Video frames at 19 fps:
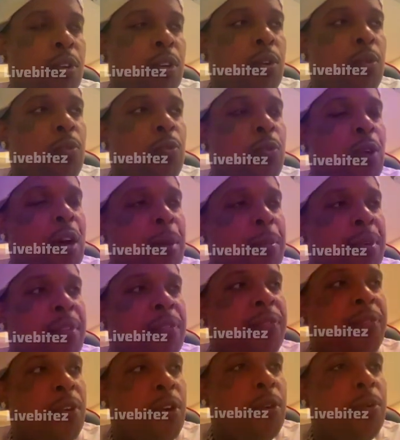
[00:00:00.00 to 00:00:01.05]
When a woman
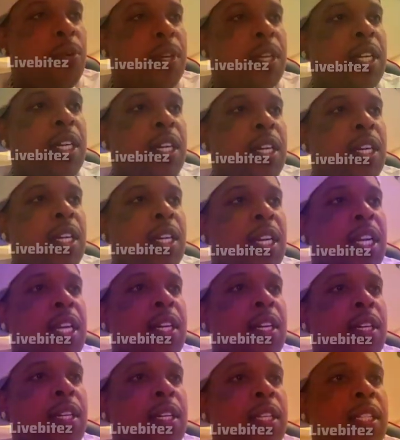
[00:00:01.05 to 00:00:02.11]
fuck with a
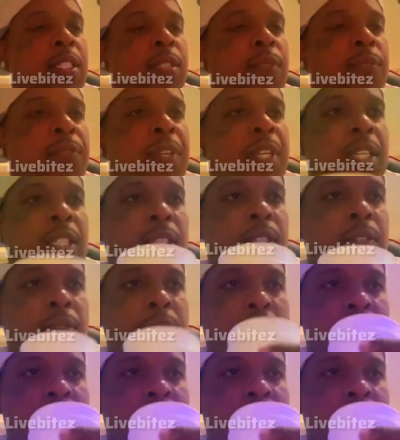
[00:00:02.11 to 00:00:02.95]
nigga, it's some feelings